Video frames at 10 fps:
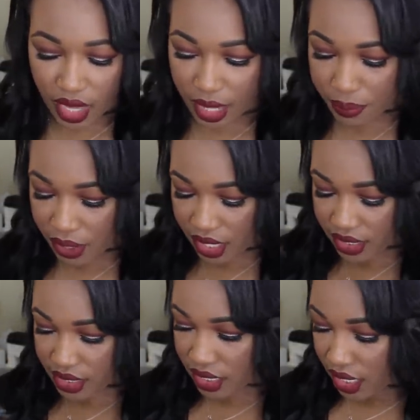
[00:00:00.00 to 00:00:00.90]
I
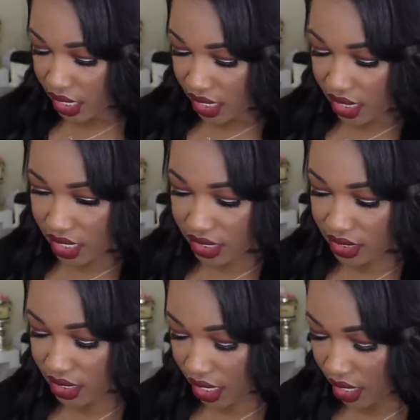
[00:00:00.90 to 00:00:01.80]
picked
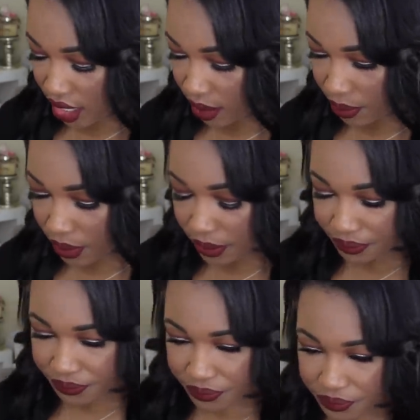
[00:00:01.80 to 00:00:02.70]
this up.
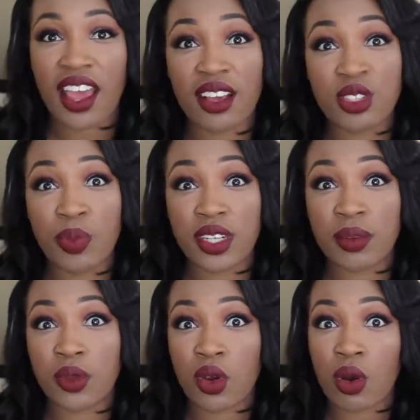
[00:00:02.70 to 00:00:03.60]
I also picked
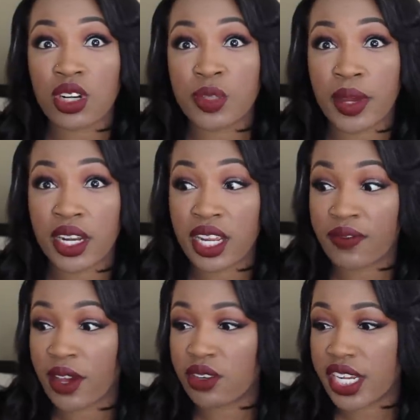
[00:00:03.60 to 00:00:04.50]
up the
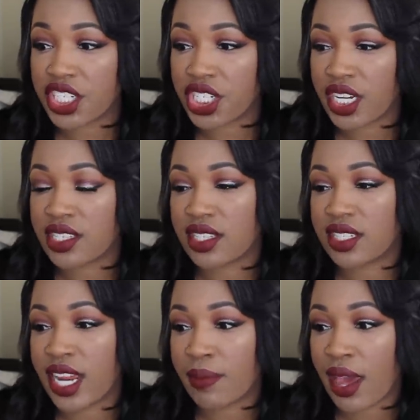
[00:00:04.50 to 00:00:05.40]
corresponding foundation is the
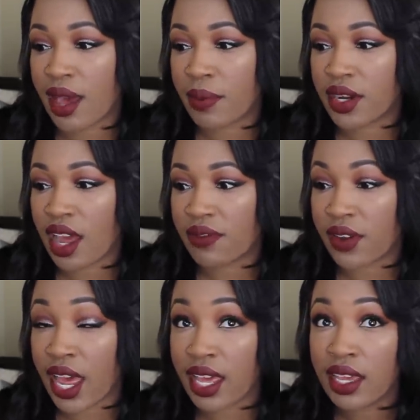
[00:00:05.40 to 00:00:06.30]
Stay Matte But Not
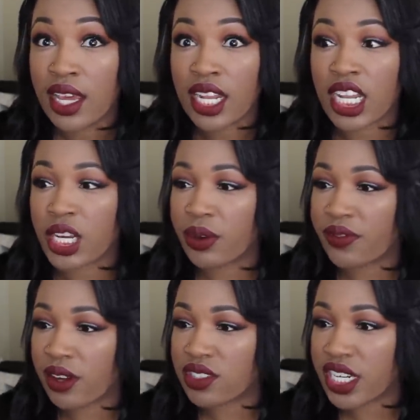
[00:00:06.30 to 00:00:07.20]
Flat
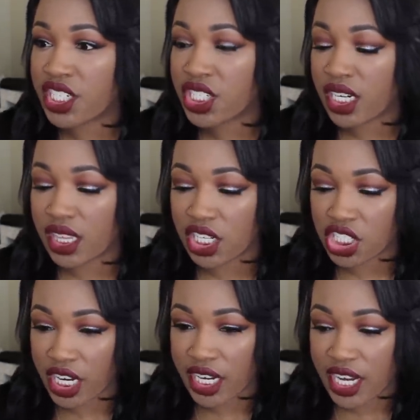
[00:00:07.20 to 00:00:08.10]
Liquid Foundation in the
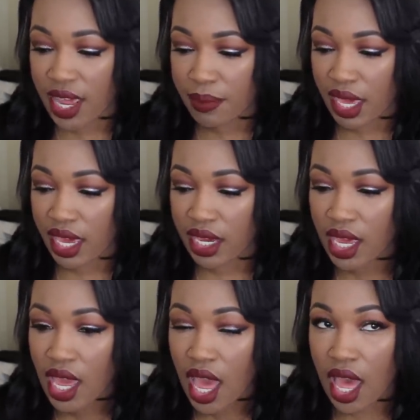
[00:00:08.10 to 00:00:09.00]
shade
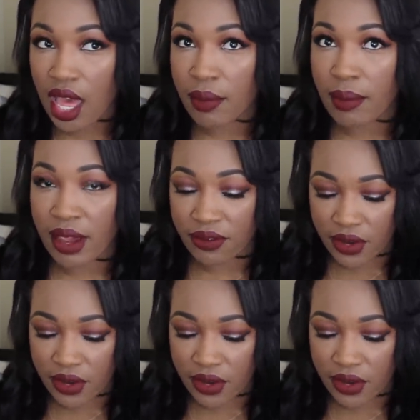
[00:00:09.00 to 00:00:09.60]
Nutmeg. Um, my